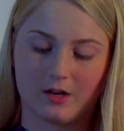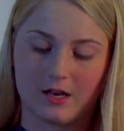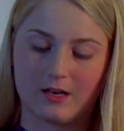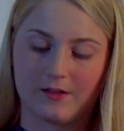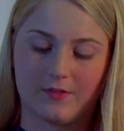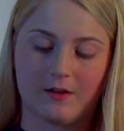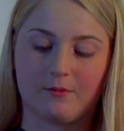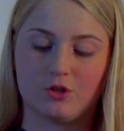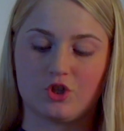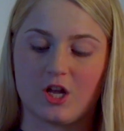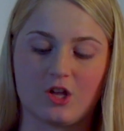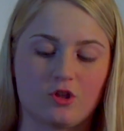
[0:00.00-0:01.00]
and nothing would
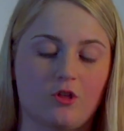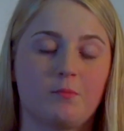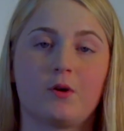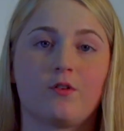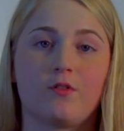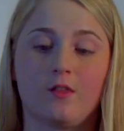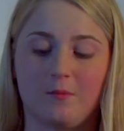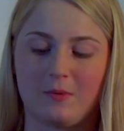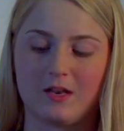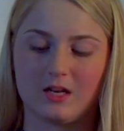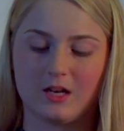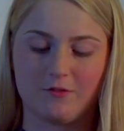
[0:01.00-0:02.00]
change this person's
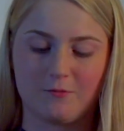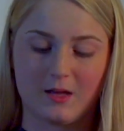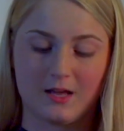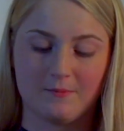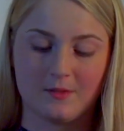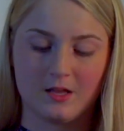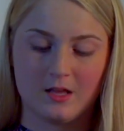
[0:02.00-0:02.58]
opinion of me,